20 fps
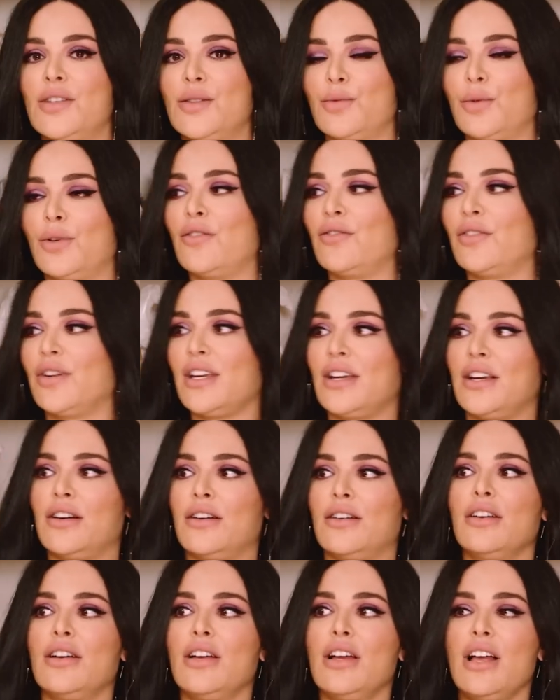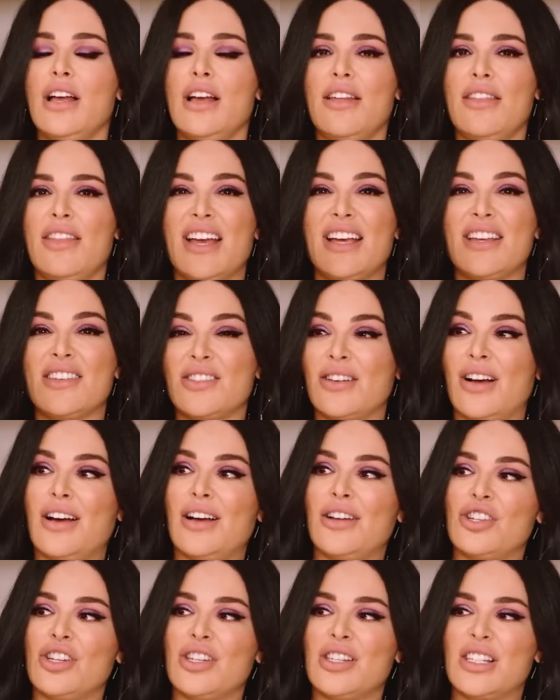this one over here that is
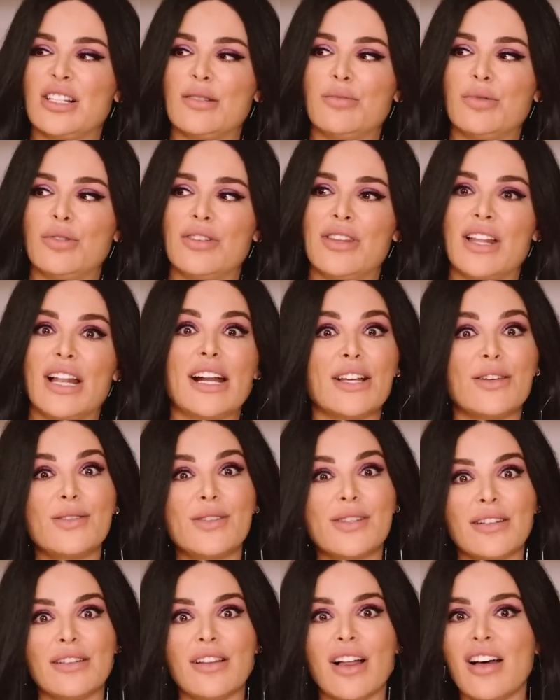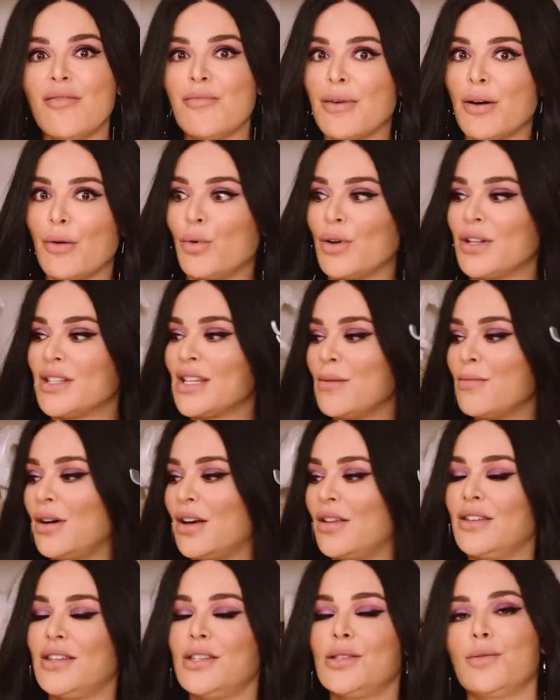not adjustable that I used to love, but once I
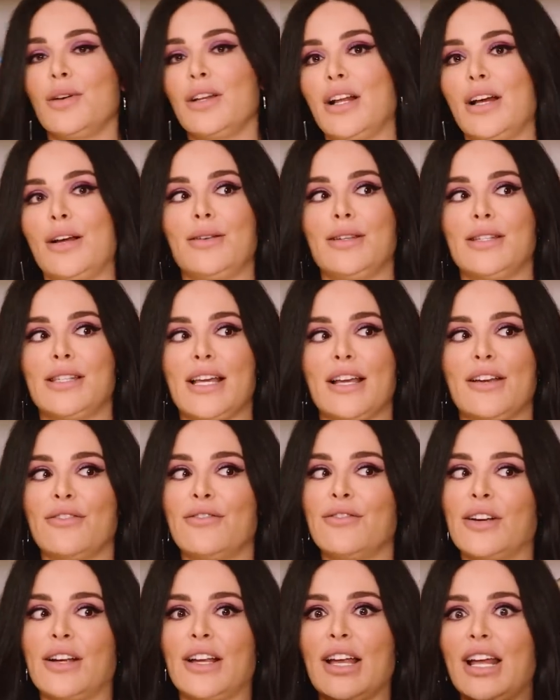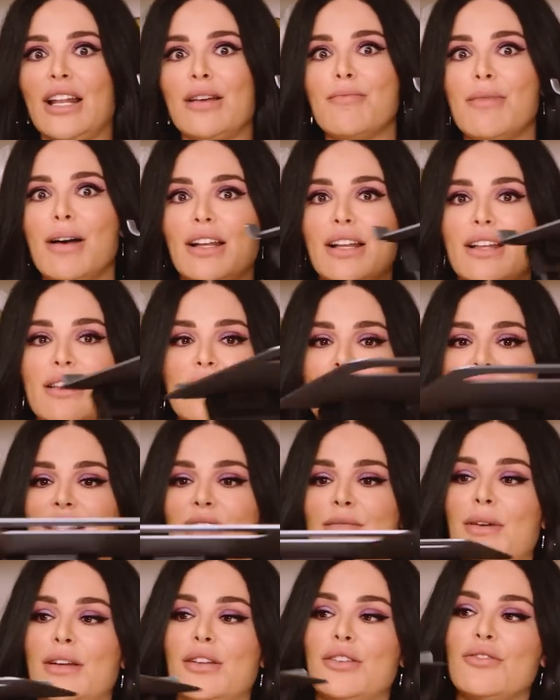bought this one, I was like, forget about it. This
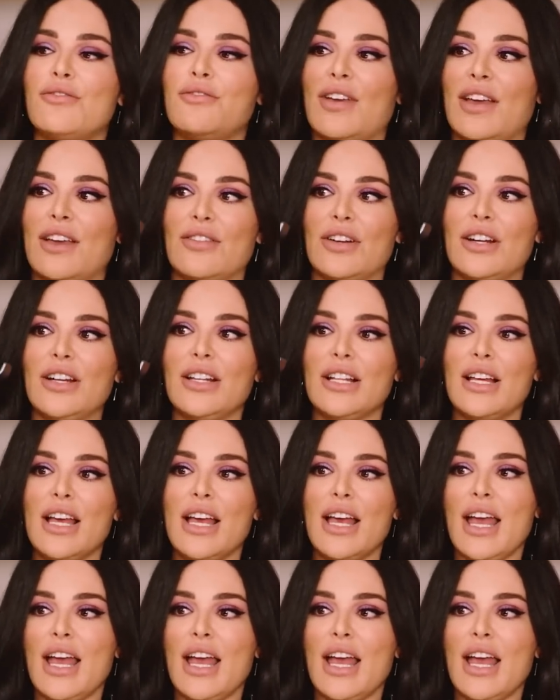is my new favorite.